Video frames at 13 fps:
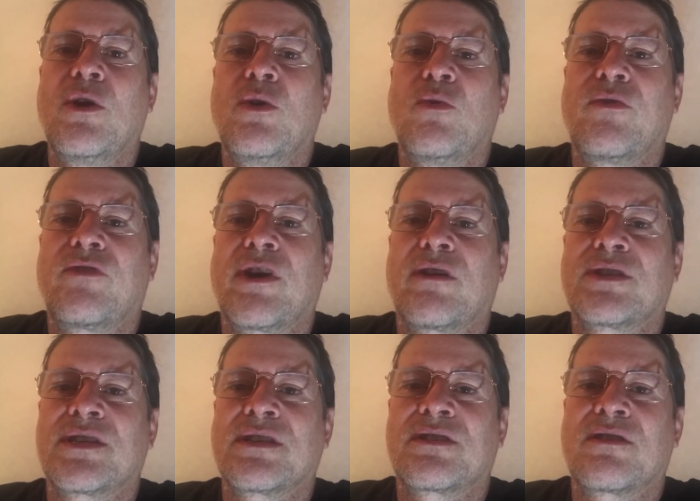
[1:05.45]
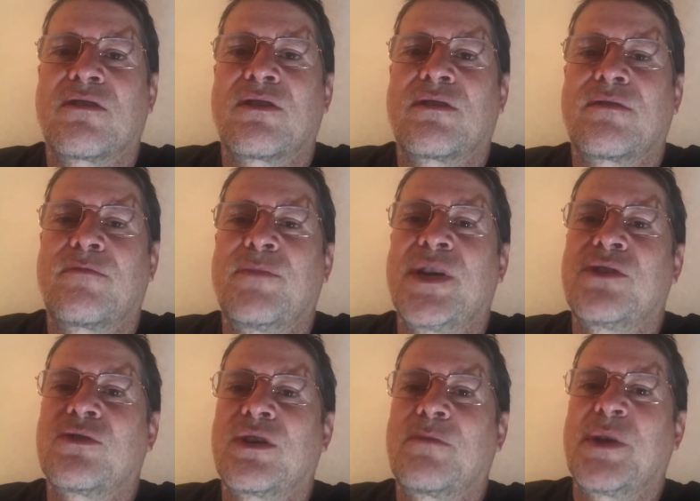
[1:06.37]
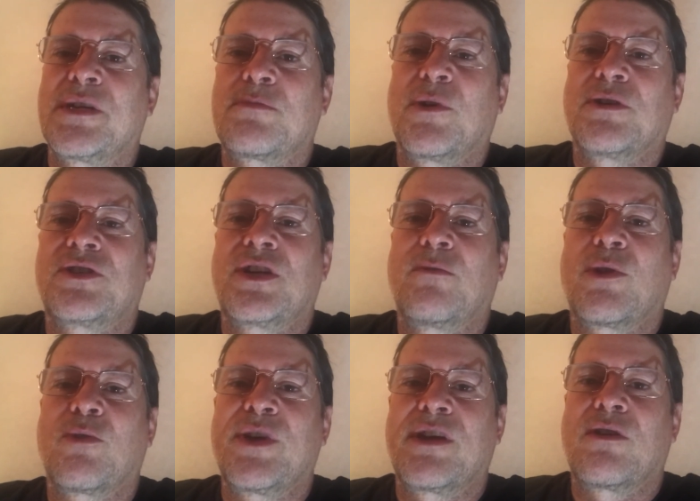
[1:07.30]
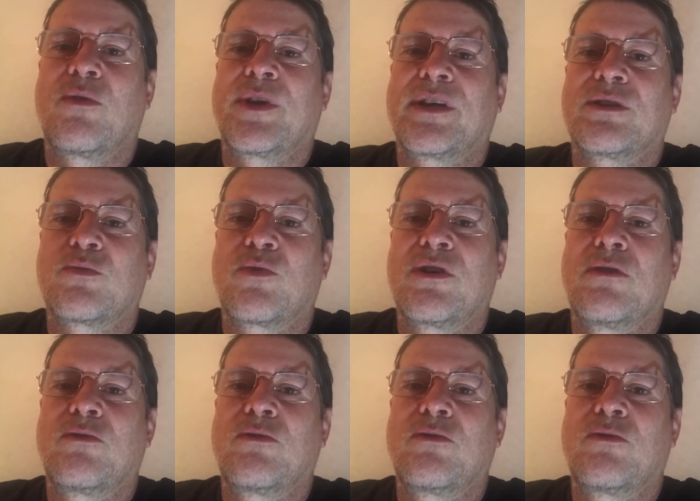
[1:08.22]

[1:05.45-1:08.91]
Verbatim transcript: We've got our six-star Major League Baseball Gem of the Week going as well.